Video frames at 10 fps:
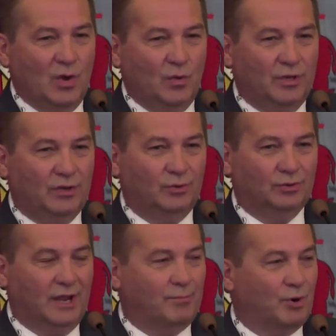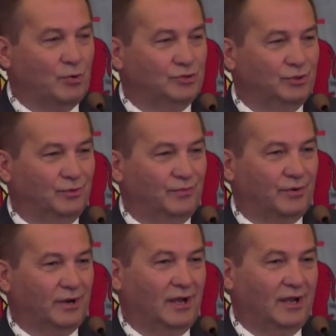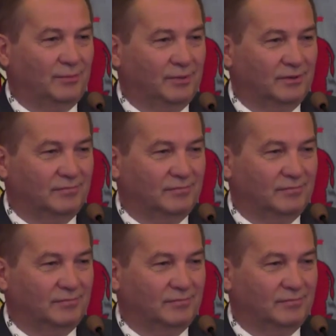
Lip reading: we could approach you for help.